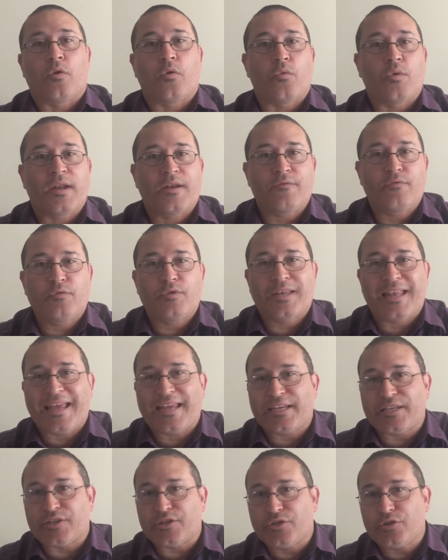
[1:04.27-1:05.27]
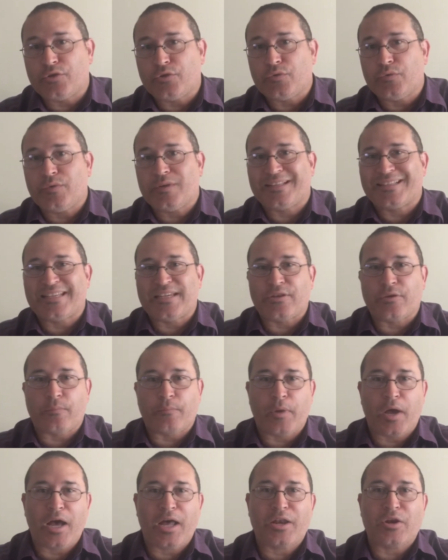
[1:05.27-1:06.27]
or whatever you'd like to do, it's either
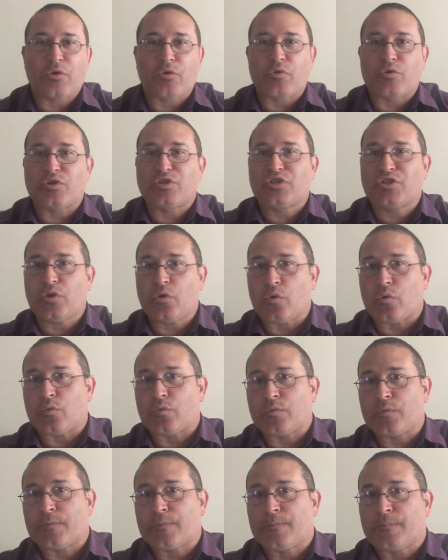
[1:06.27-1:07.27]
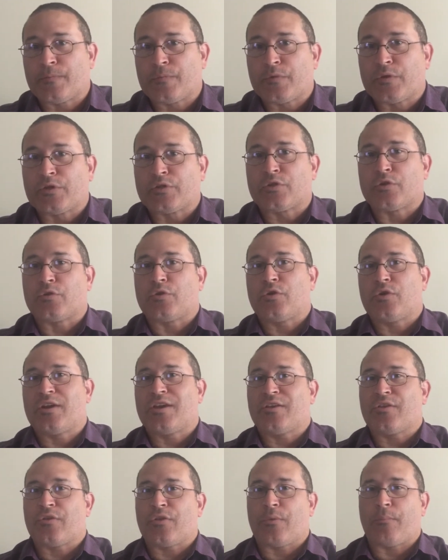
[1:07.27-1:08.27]
bought or it's sold. So you're
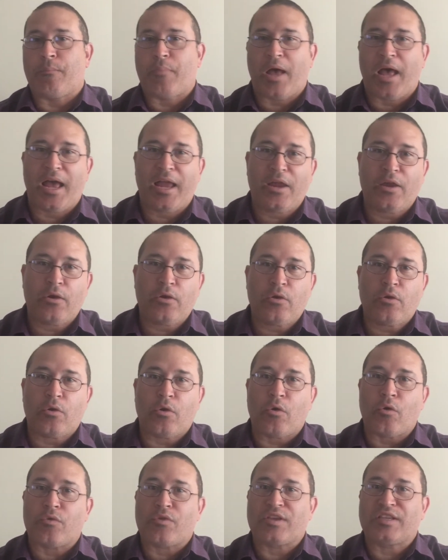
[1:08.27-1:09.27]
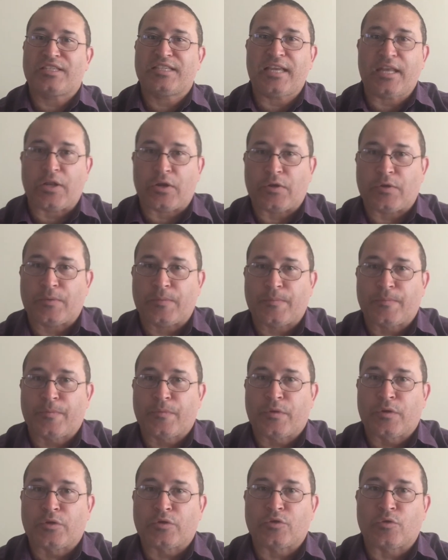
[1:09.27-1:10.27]
either the buyer or the seller.
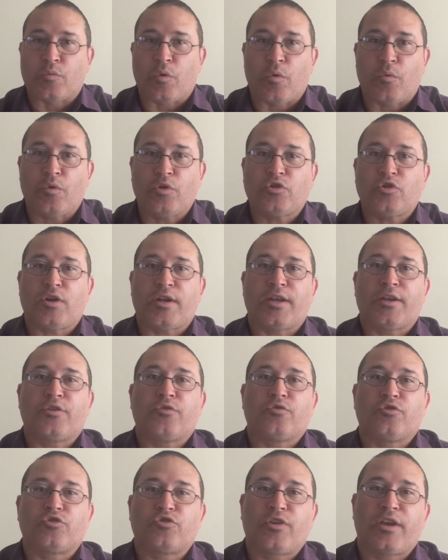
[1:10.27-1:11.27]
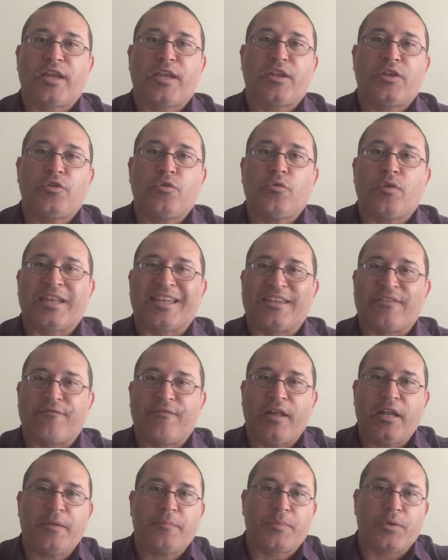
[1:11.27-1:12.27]
So what we're trying to do is train you and
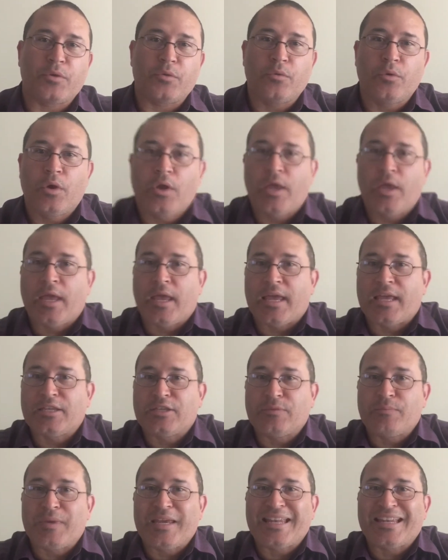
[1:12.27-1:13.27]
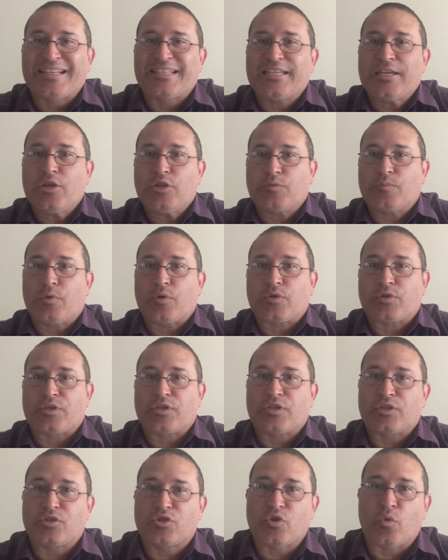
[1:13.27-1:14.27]
develop you into being a
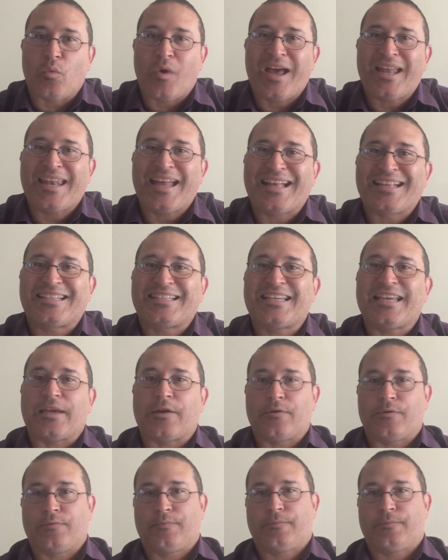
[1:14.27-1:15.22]
salesperson. So why not sell?